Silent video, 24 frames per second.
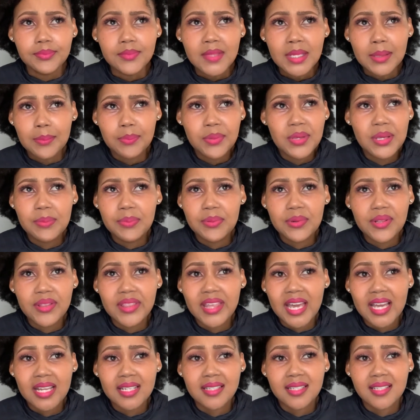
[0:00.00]
people
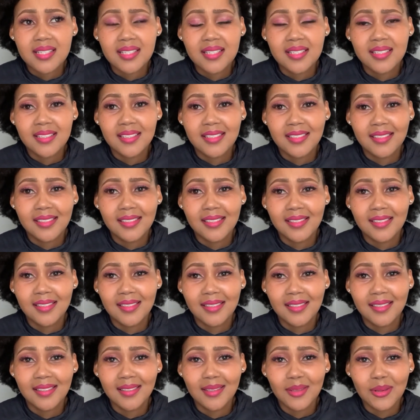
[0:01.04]
that
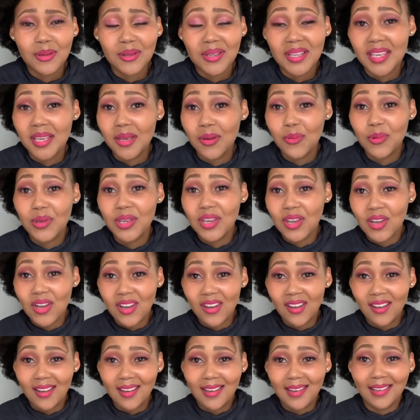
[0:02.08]
here we are.
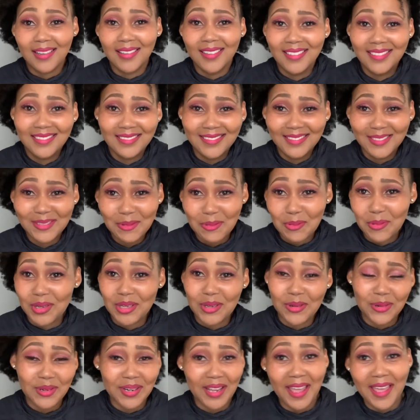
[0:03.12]
We
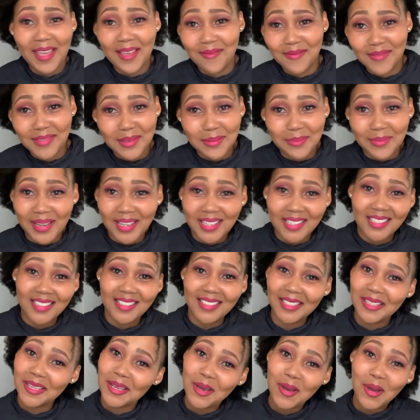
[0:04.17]
don't have the money,
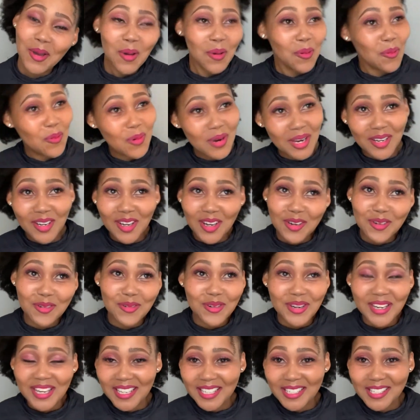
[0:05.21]
we're not
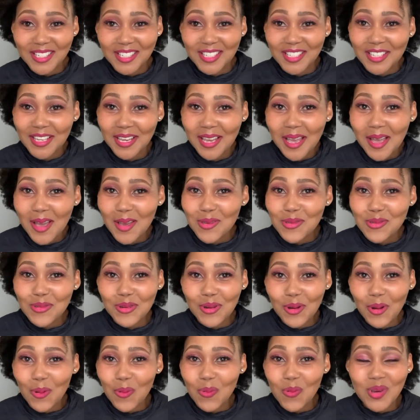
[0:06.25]
rich, you
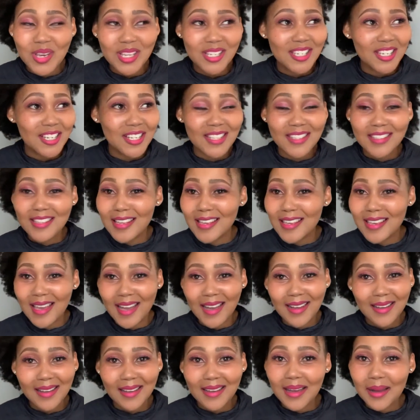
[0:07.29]
know, we're just a
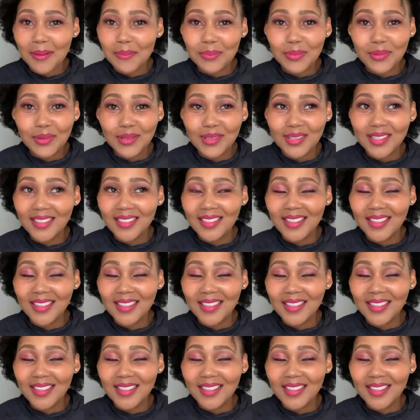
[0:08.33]
young couple